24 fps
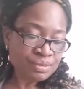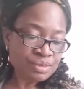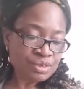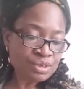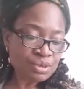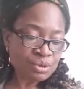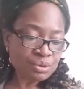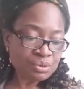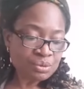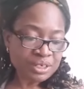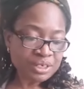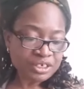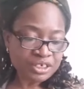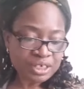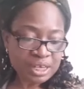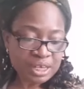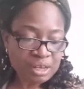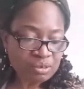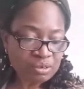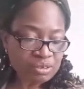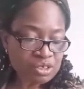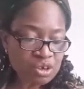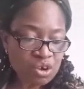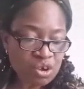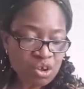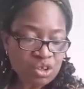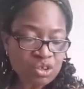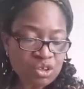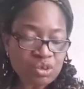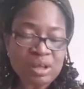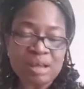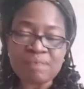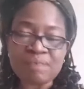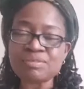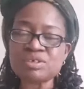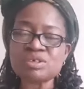So reach out. All
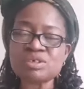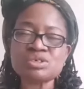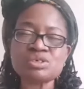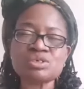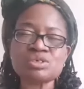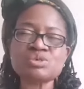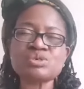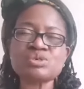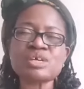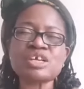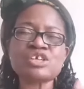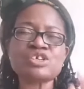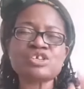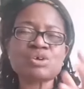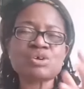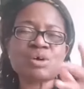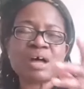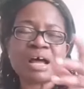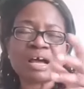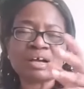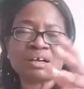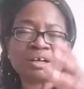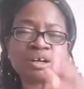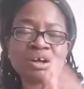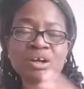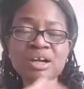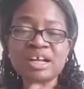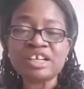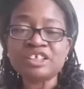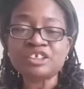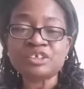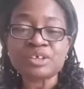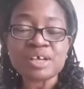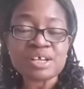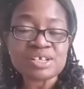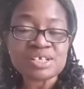you have to do is to
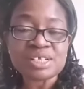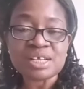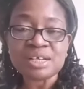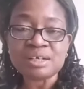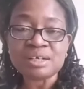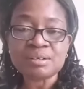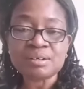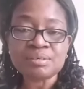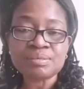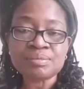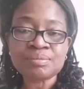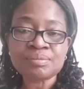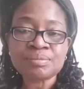acknowledge your sin.